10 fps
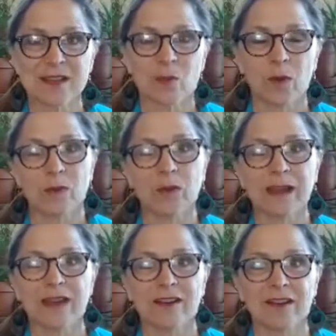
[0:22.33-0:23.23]
When we
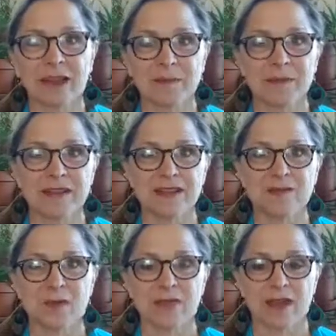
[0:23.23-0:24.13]
are at
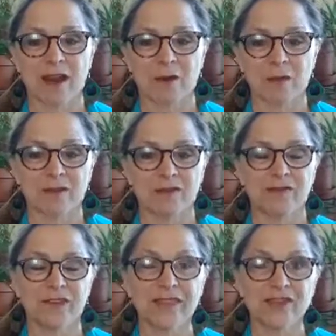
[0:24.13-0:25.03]
peace with our
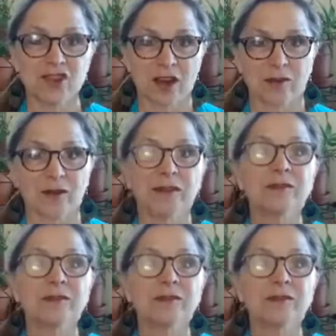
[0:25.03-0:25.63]
fifth chakra,